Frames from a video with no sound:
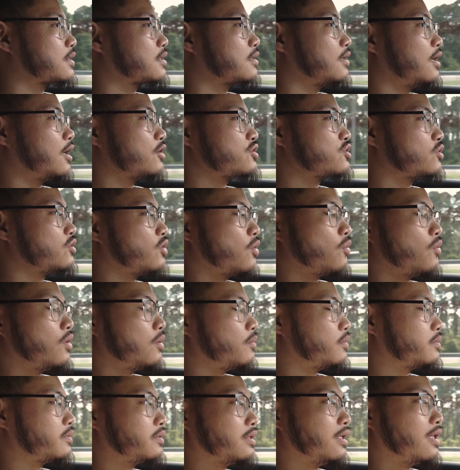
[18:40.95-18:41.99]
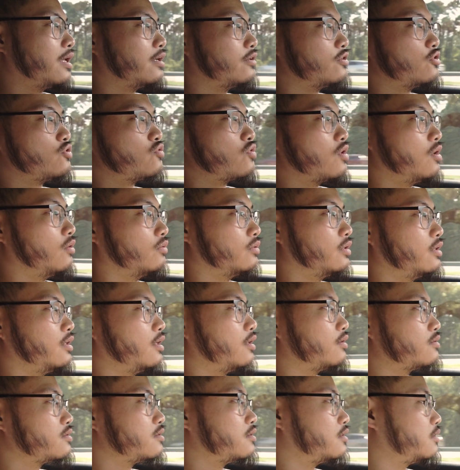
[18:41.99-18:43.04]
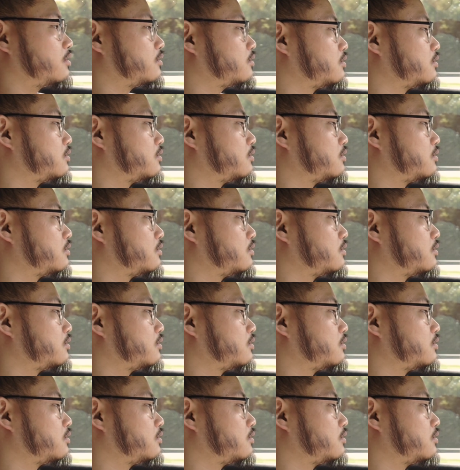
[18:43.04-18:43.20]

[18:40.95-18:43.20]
I also don't want one with a lot of drone, so.